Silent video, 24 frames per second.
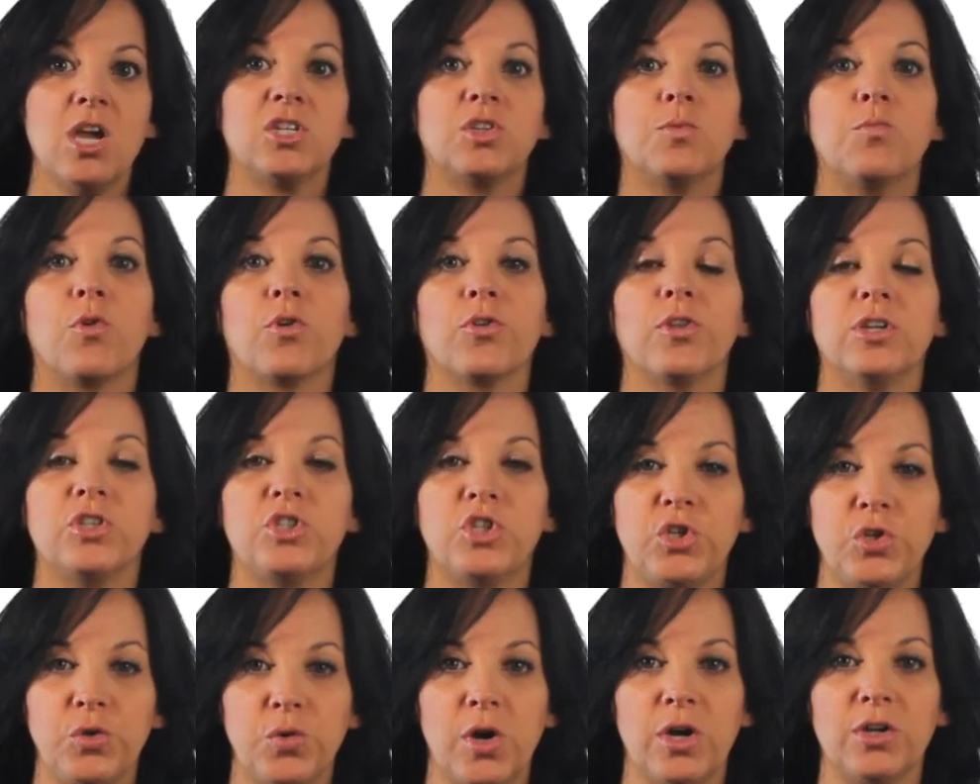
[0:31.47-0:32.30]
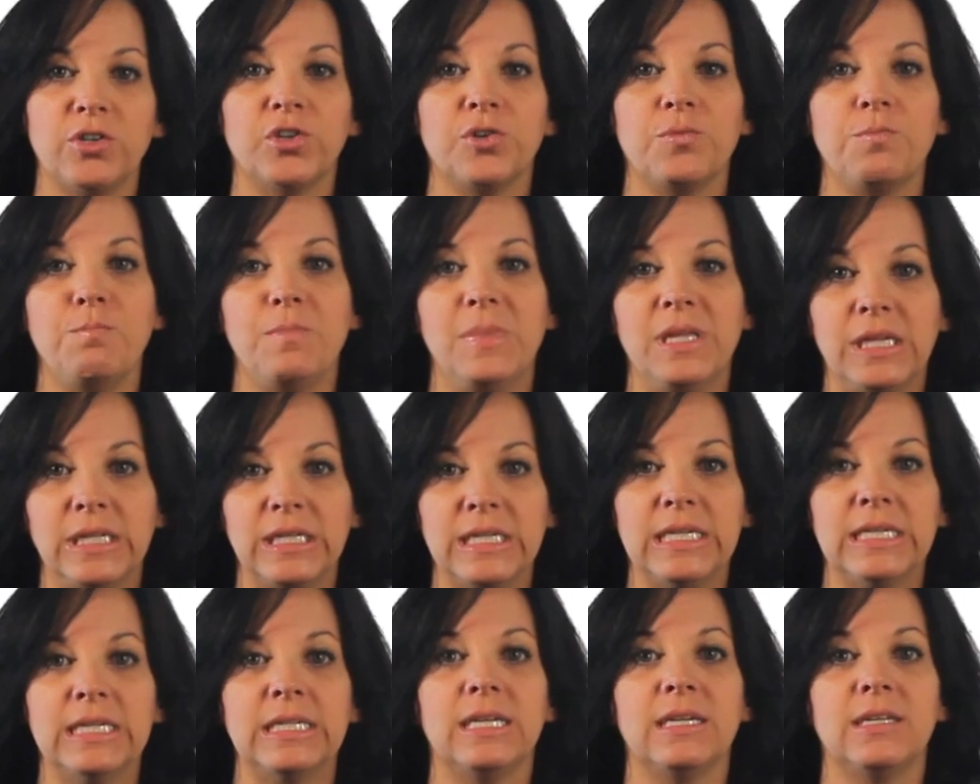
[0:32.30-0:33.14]
to more than 200
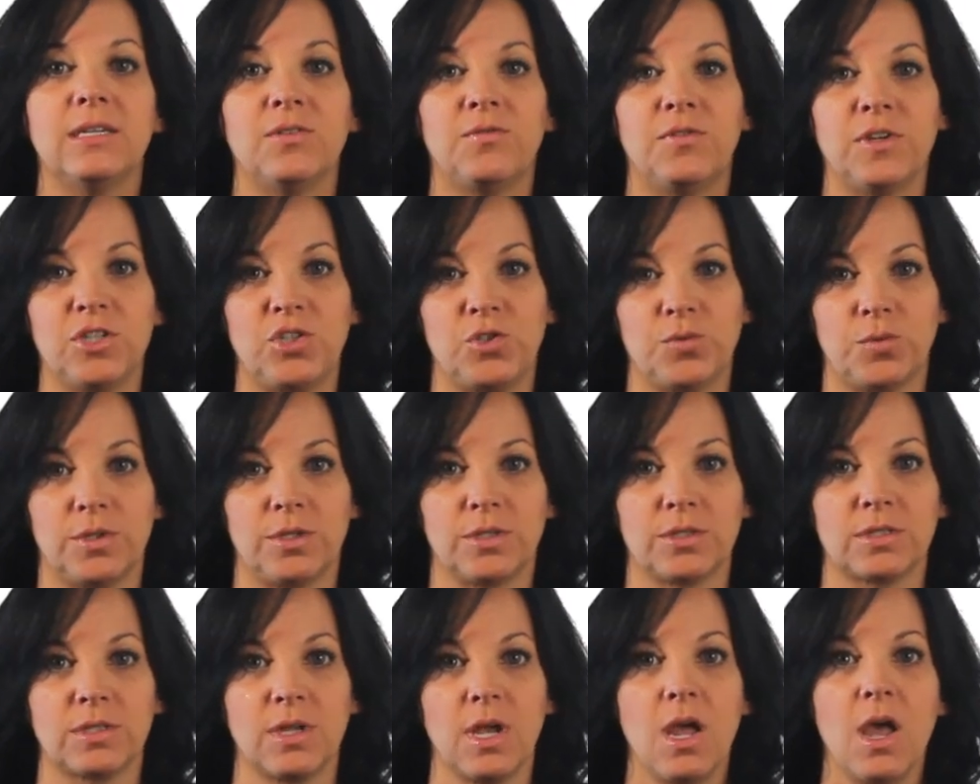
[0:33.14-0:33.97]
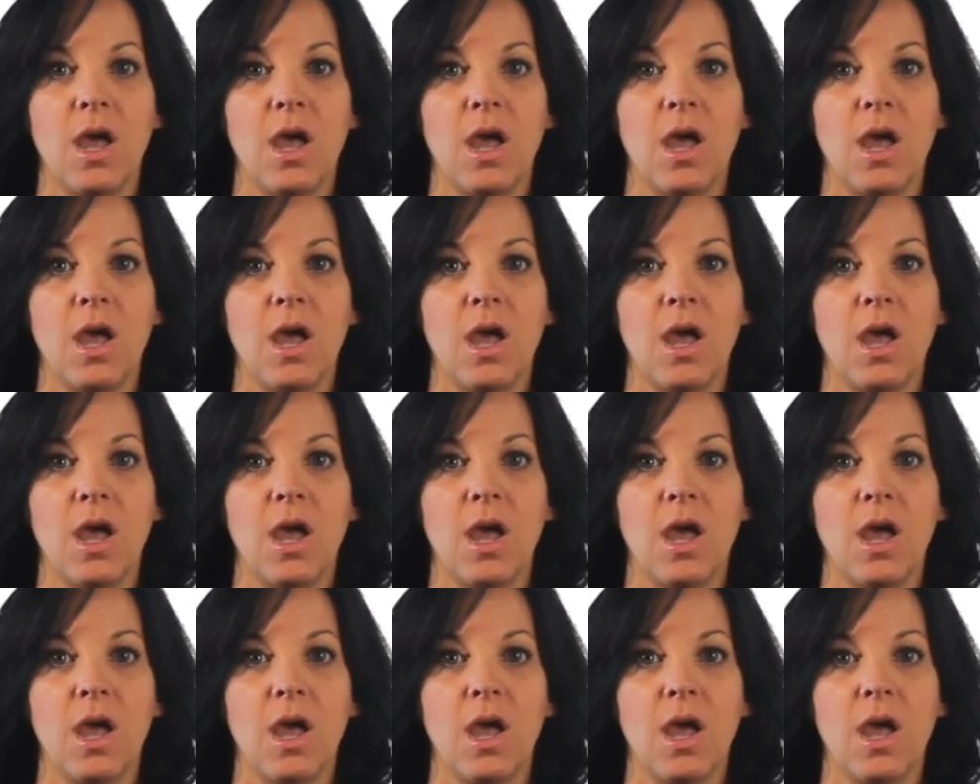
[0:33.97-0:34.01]
million individuals.